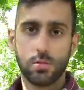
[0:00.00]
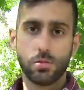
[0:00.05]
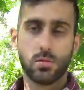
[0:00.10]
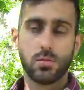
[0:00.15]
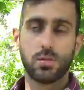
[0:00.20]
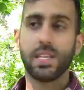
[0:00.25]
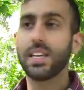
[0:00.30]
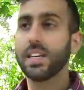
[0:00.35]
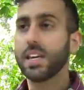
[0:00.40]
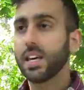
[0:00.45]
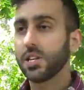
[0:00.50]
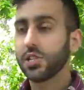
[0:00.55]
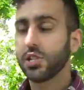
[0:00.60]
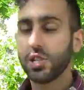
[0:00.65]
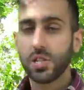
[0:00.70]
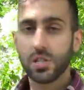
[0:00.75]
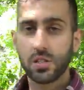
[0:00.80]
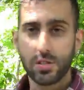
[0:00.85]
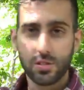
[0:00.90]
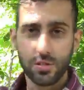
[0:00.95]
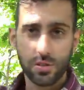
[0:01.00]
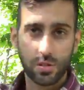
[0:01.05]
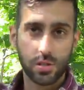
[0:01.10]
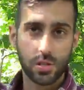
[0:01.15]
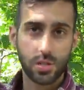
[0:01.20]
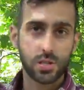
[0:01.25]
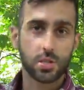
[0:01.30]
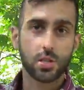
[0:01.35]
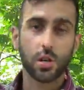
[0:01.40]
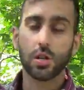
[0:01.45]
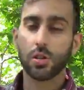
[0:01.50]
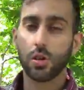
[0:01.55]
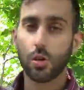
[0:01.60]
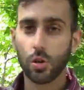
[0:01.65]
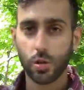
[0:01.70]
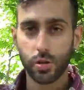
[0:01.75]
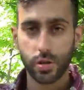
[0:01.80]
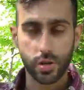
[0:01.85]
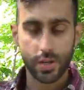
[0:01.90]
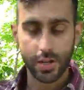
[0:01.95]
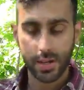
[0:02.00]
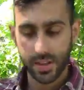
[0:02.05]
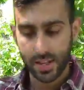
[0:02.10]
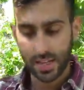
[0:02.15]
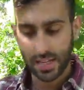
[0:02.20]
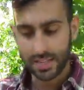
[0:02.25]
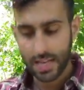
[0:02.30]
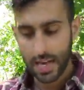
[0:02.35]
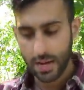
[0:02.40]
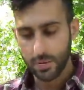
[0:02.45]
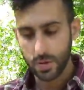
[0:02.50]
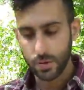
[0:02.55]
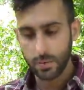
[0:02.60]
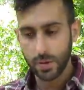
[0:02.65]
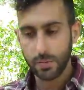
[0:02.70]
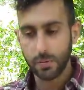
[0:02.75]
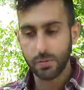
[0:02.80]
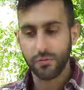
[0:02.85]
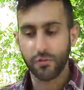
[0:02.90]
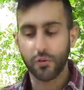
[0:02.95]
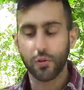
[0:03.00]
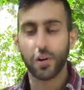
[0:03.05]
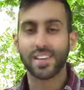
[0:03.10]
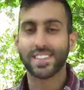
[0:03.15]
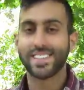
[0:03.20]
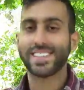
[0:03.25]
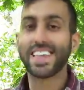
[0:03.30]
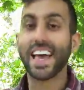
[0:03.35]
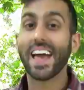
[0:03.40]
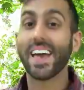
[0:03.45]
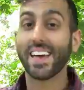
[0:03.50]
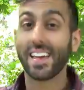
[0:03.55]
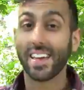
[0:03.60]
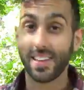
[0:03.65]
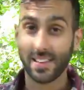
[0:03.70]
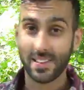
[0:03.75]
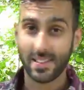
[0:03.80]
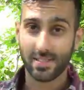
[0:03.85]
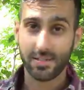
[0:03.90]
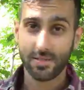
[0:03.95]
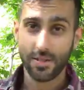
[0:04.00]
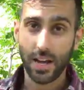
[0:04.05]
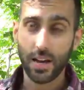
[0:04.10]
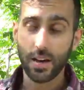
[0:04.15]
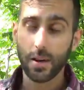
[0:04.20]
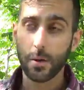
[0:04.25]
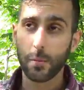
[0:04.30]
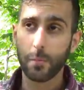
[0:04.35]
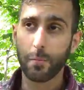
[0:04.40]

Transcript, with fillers: teenage years or adulthood or anything like that, but maybe for a day, right?